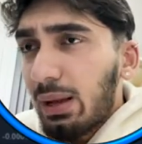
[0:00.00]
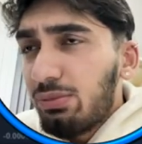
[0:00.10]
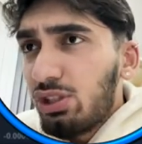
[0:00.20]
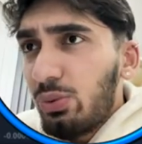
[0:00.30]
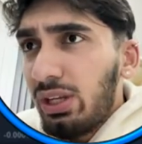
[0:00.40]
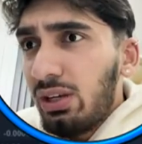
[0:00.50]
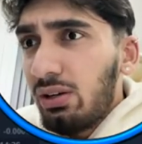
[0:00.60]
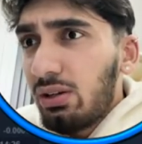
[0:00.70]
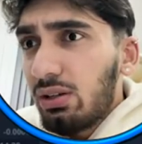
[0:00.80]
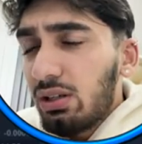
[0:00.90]
just
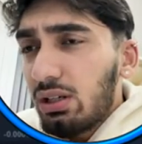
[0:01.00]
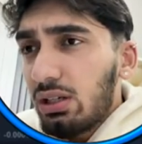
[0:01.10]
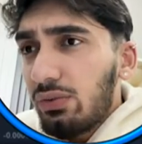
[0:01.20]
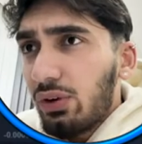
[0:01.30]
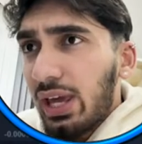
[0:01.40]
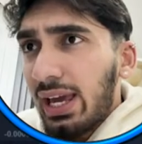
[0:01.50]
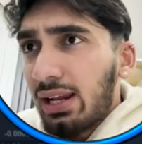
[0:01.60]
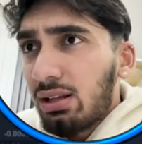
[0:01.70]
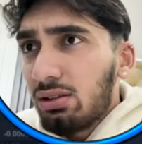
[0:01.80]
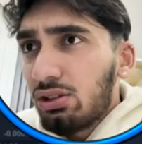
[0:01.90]
waiting for the
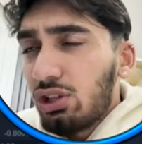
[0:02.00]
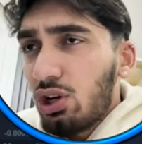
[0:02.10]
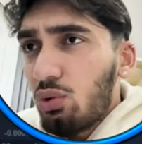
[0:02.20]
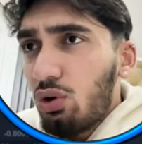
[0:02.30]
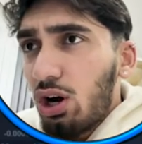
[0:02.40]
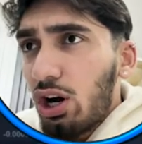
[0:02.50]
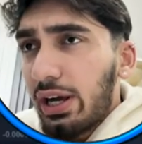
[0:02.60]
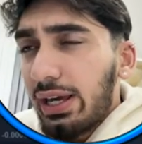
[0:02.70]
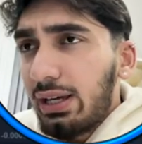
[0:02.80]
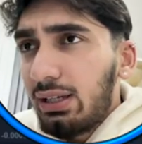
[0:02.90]
candle to go
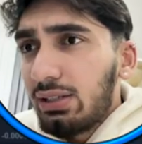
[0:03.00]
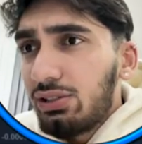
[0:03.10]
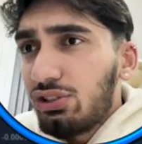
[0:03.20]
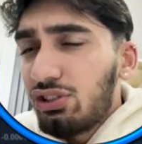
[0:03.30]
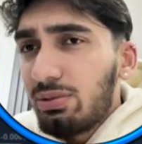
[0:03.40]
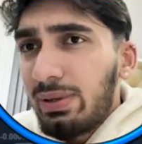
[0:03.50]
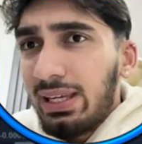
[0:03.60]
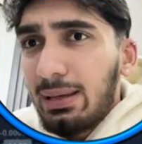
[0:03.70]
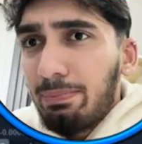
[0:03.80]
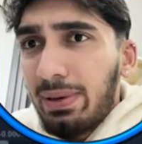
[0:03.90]
higher, just to
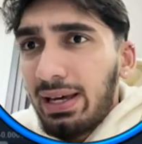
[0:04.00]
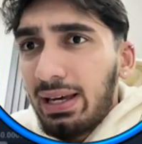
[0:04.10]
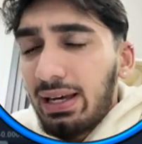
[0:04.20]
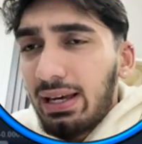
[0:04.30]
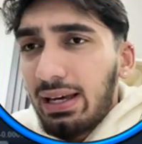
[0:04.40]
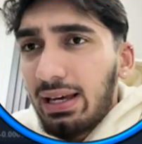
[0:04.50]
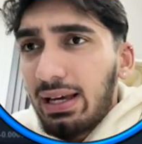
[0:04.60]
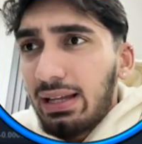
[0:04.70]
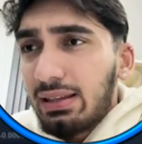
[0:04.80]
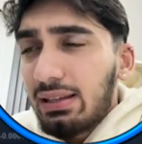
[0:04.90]
make a bet
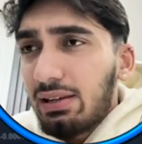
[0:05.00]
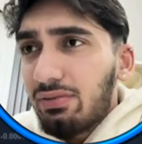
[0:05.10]
at the